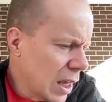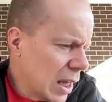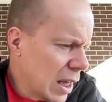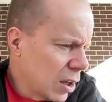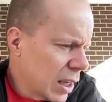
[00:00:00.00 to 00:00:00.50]

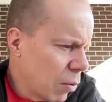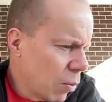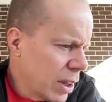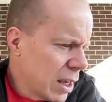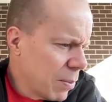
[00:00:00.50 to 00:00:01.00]
Okay,
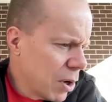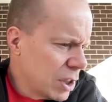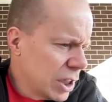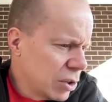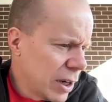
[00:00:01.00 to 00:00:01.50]
what are the
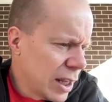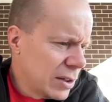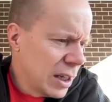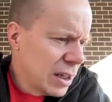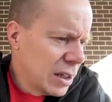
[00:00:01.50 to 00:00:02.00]
emerging
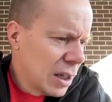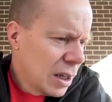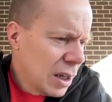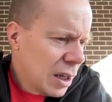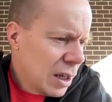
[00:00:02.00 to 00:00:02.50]
trends in?
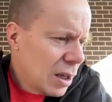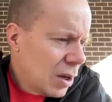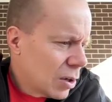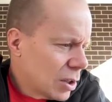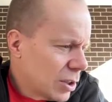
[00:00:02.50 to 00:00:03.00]

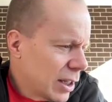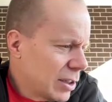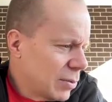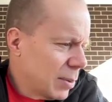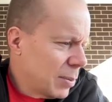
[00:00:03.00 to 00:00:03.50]
Oh gosh, I get
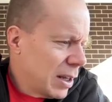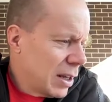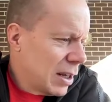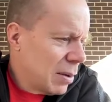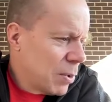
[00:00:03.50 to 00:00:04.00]
this one a
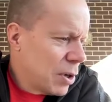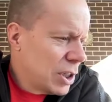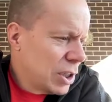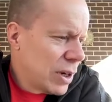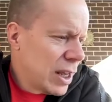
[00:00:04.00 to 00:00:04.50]
bit.
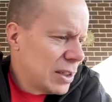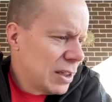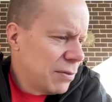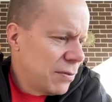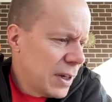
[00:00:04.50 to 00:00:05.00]
Emerging trends
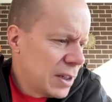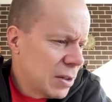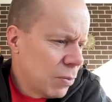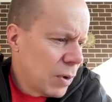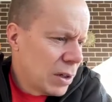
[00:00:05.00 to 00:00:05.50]
in
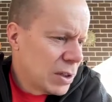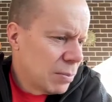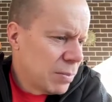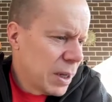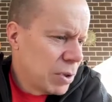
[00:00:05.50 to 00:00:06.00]
fitness and wellness
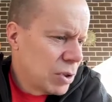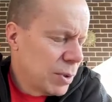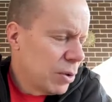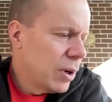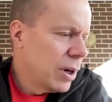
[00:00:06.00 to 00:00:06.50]
that people
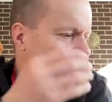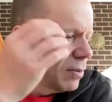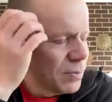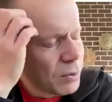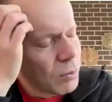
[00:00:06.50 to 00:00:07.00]
should be aware of.